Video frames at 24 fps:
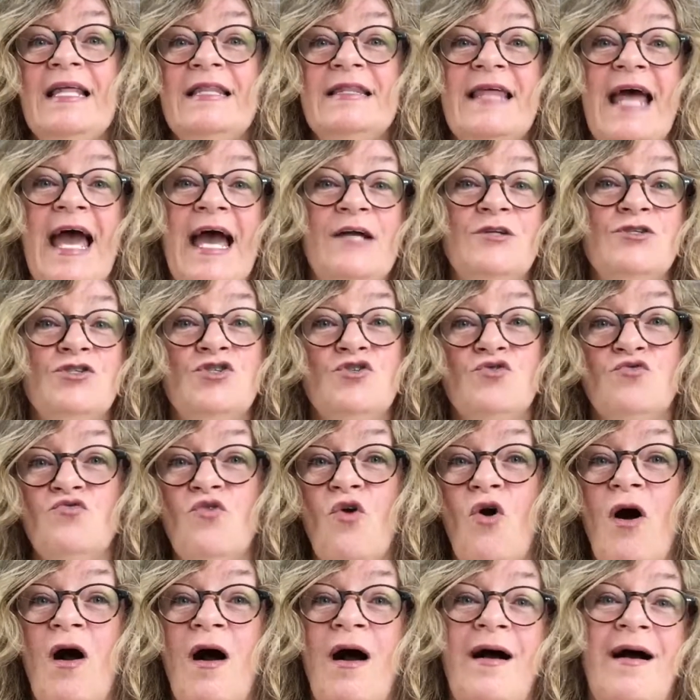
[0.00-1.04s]
that
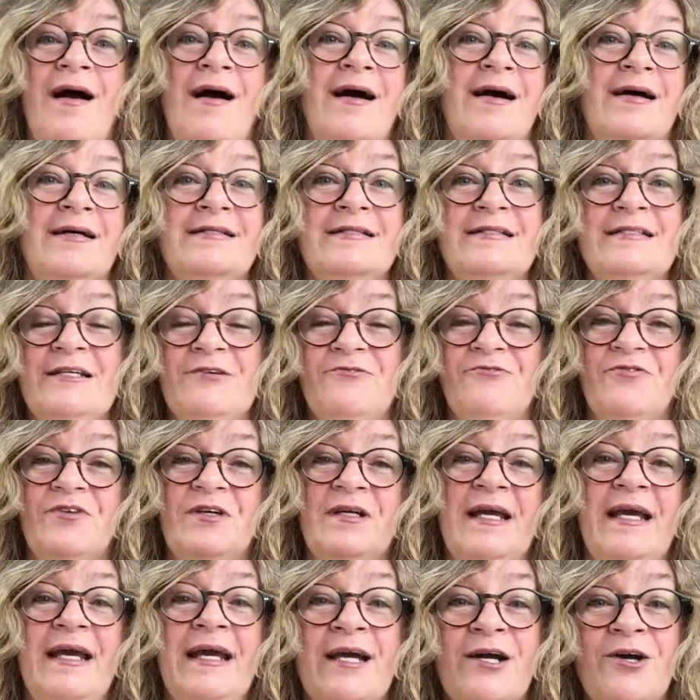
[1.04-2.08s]
draw on
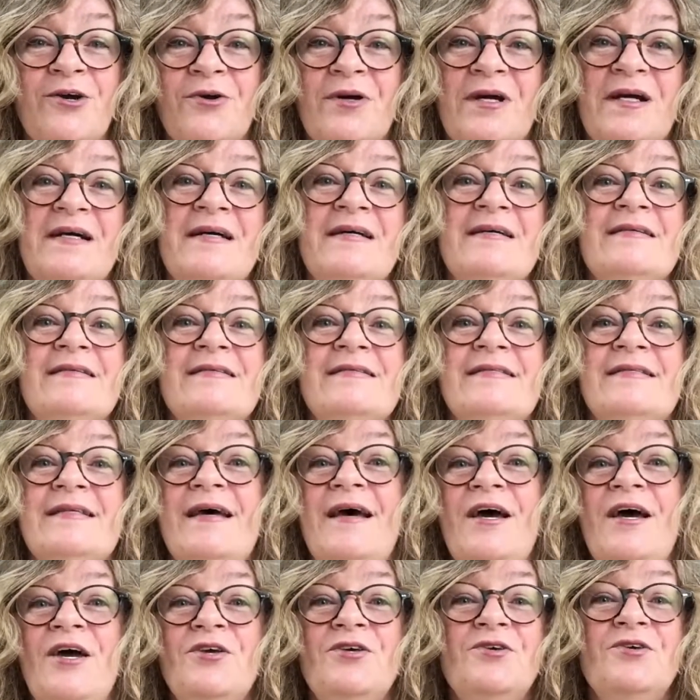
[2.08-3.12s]
different eras,
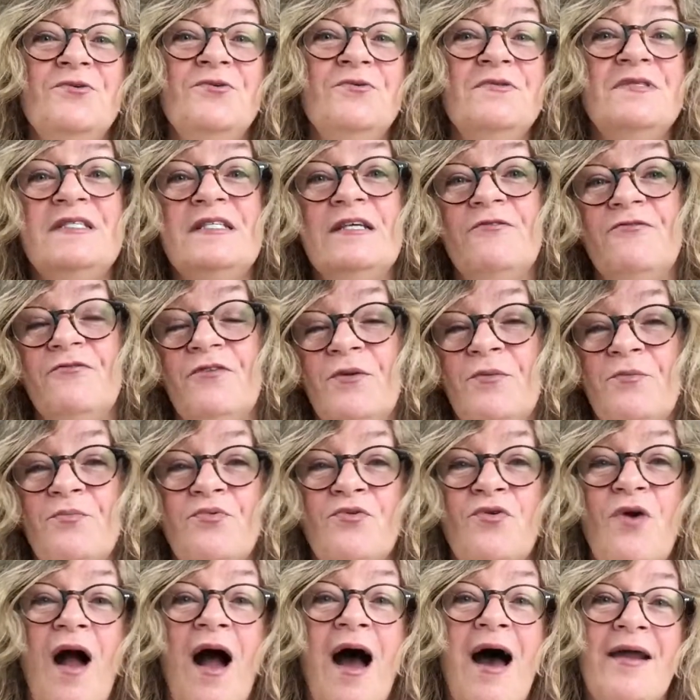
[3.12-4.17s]
use different
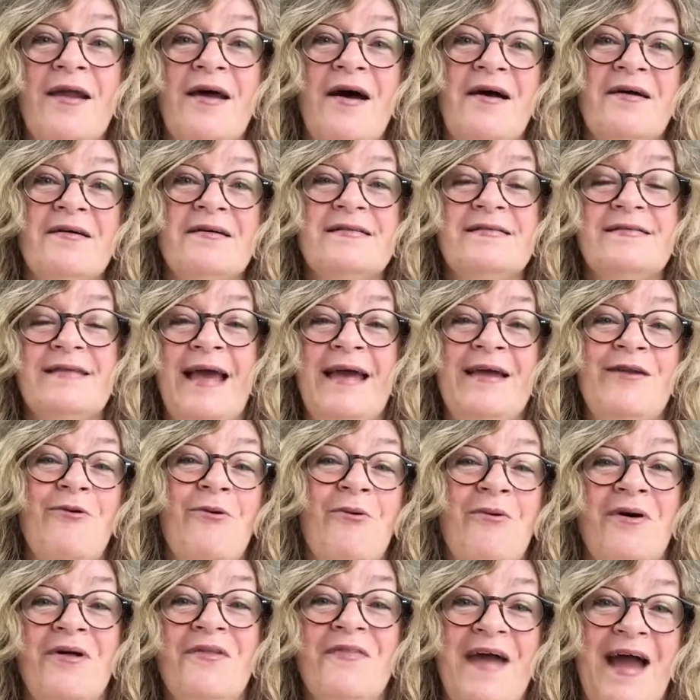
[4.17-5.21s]
products, and
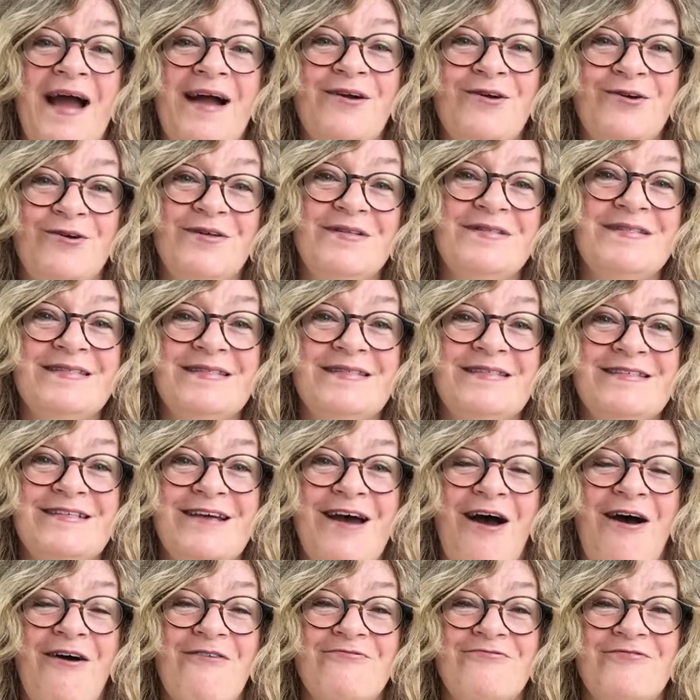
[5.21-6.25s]
all that good
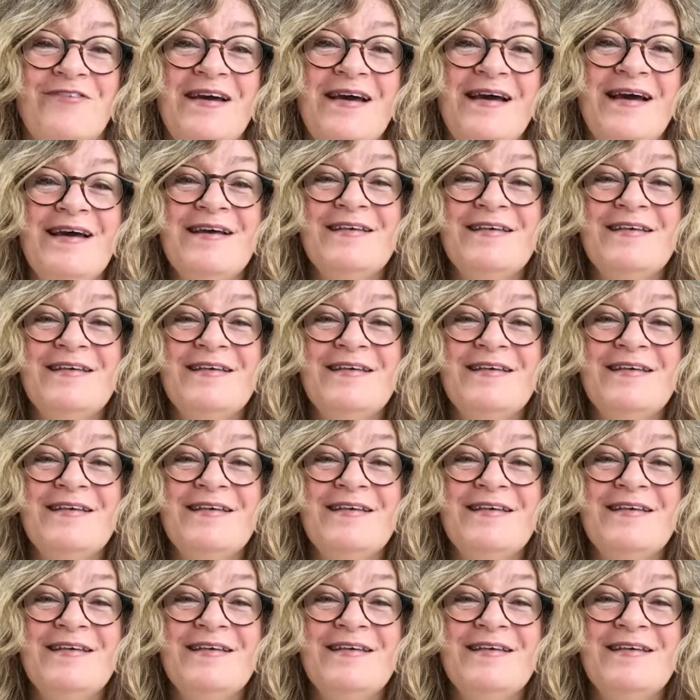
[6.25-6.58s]
stuff.